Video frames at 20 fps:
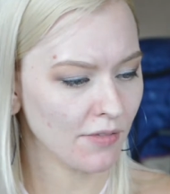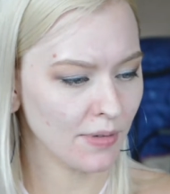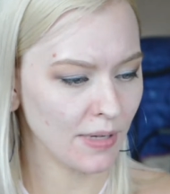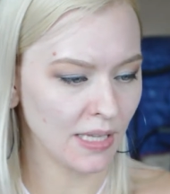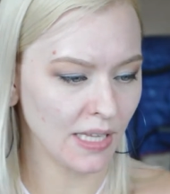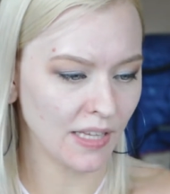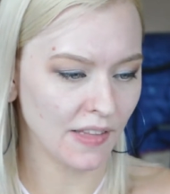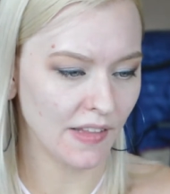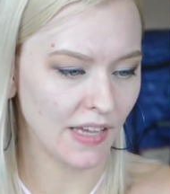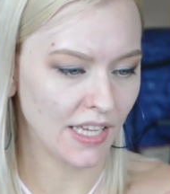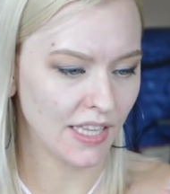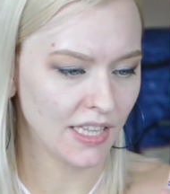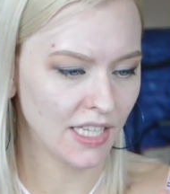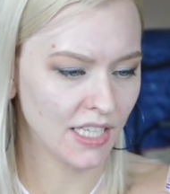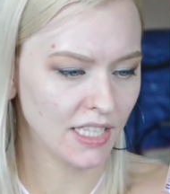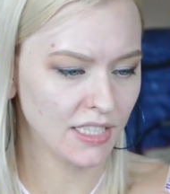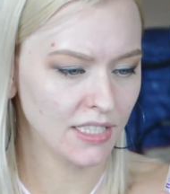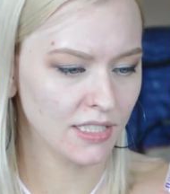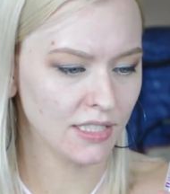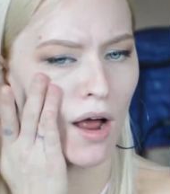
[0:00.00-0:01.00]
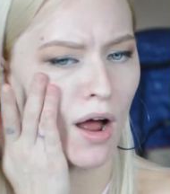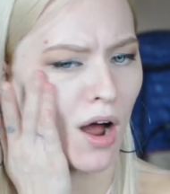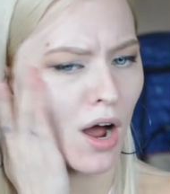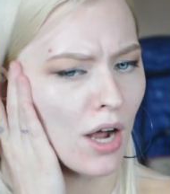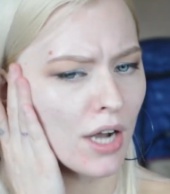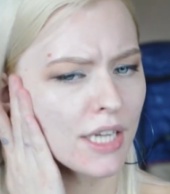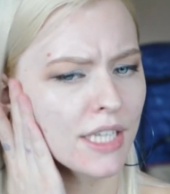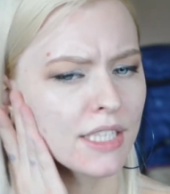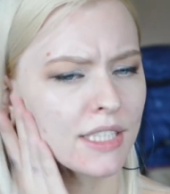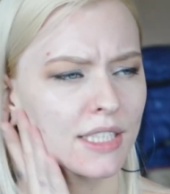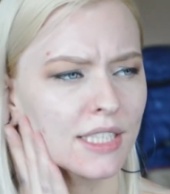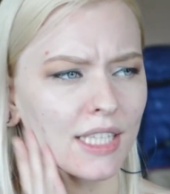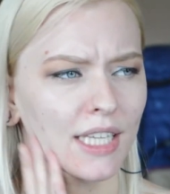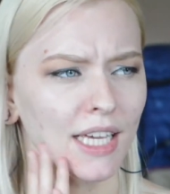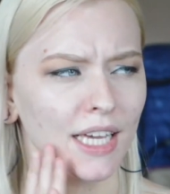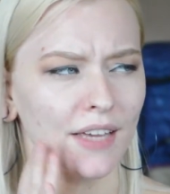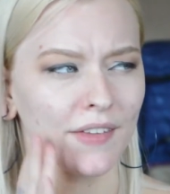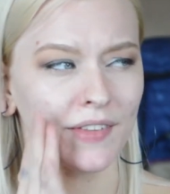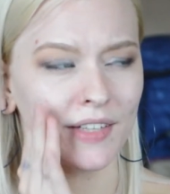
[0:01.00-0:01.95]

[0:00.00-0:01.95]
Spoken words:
really like this. Honestly,